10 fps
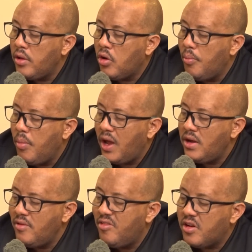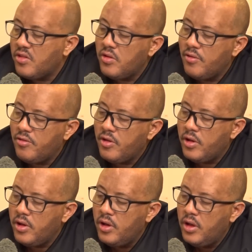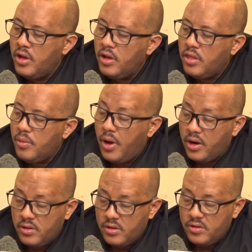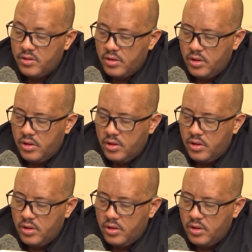combined efforts of the partners,